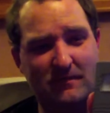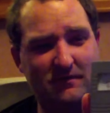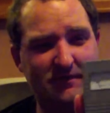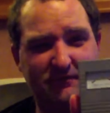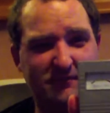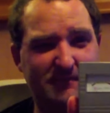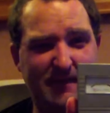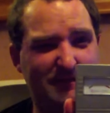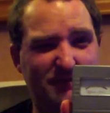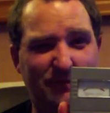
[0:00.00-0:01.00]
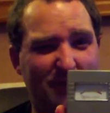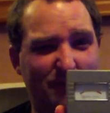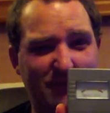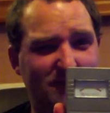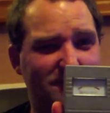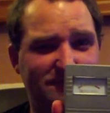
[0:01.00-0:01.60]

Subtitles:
I got this for about 20 quid.